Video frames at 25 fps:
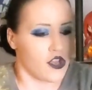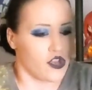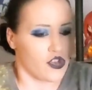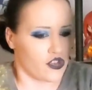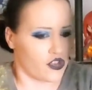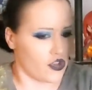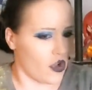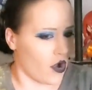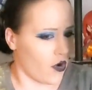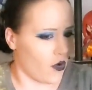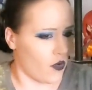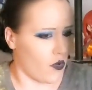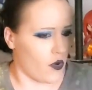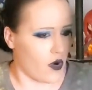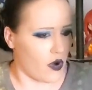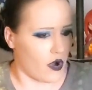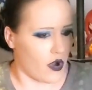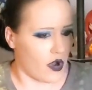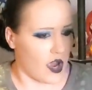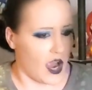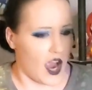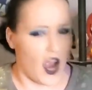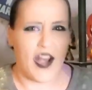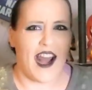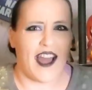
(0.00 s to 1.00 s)
So,
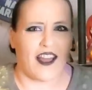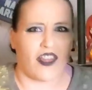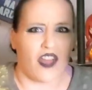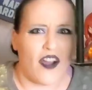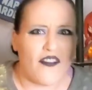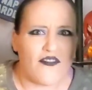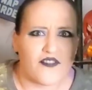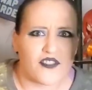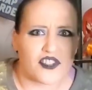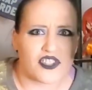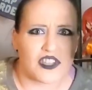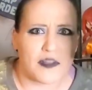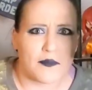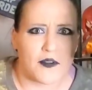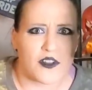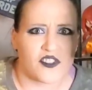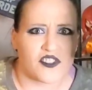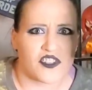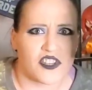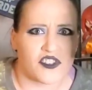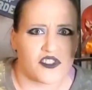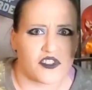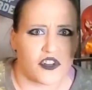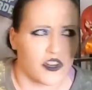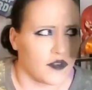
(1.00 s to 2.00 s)
and I love
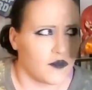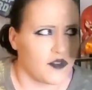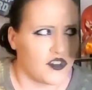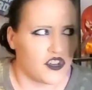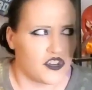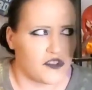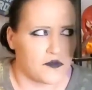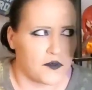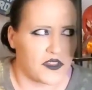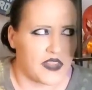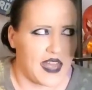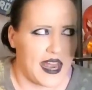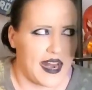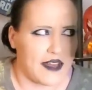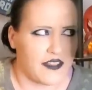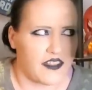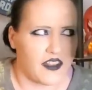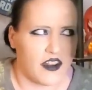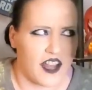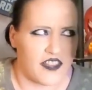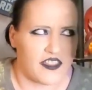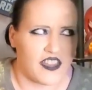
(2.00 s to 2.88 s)
Cyprian's sister. Can we just put that out there?